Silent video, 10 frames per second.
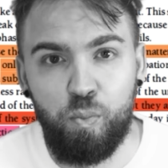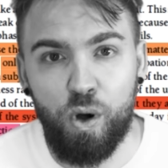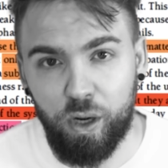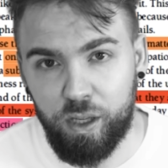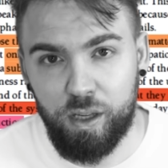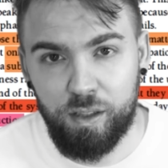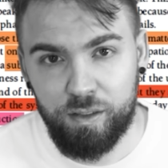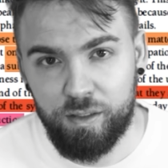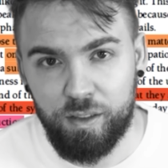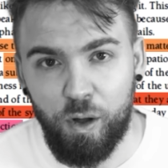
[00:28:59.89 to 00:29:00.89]
book.
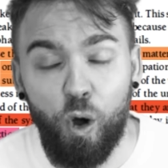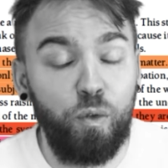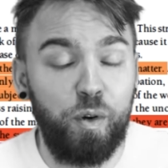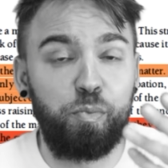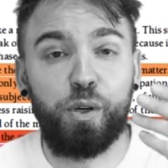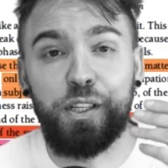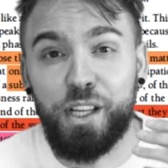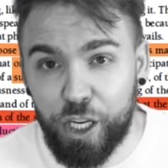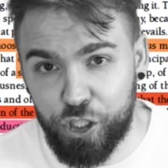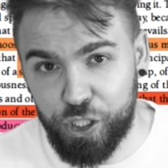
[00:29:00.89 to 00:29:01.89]

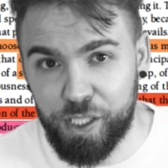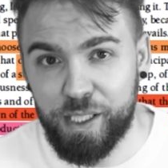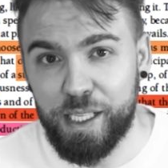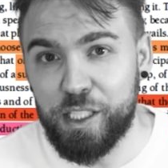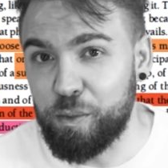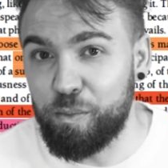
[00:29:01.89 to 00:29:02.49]
Overproduction is a